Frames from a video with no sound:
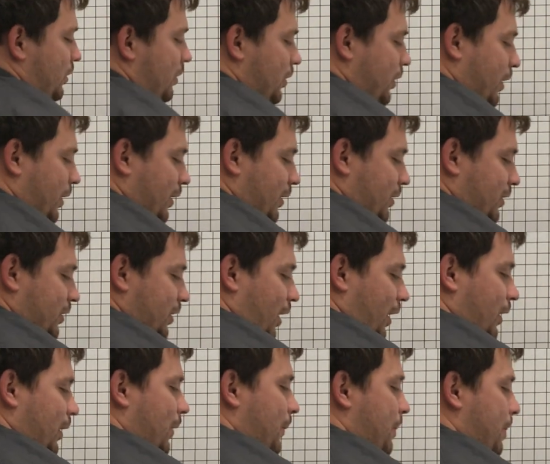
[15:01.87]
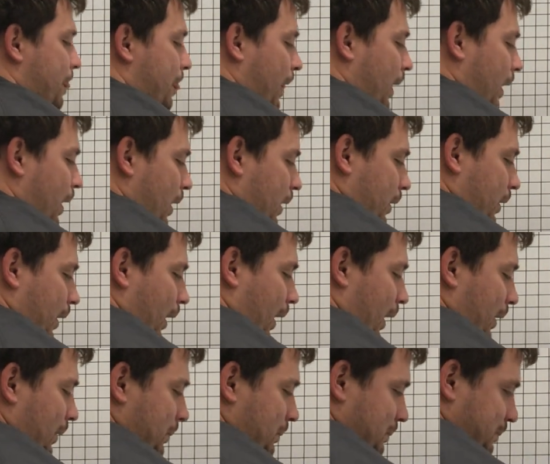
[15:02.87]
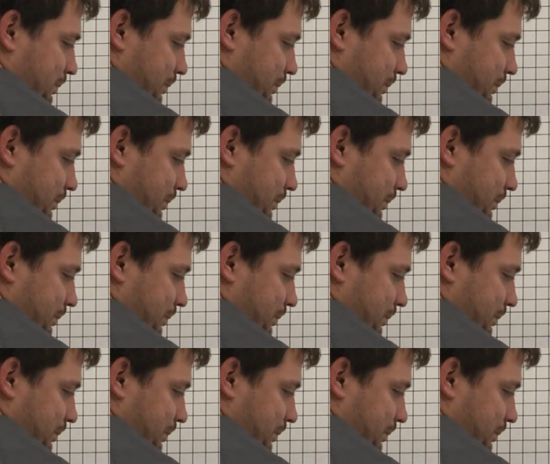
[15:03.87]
still gotta extend it. Okay?